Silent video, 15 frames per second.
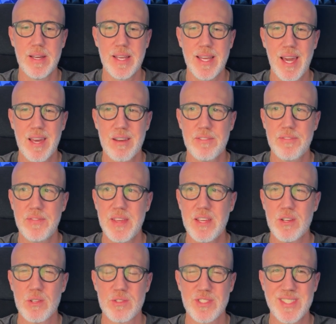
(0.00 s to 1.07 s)
it kind of
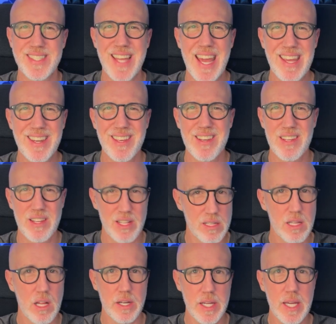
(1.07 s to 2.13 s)
feels dated and
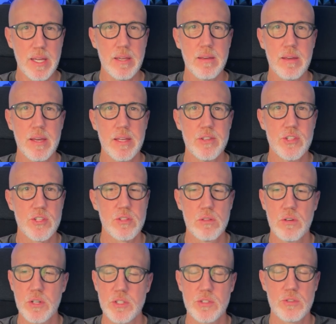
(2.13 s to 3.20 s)
clunky. It just
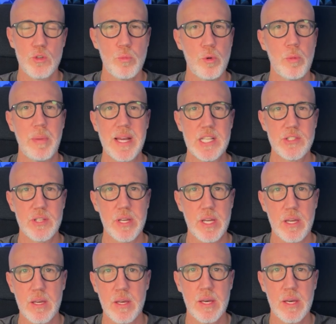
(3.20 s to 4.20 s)
looks super basic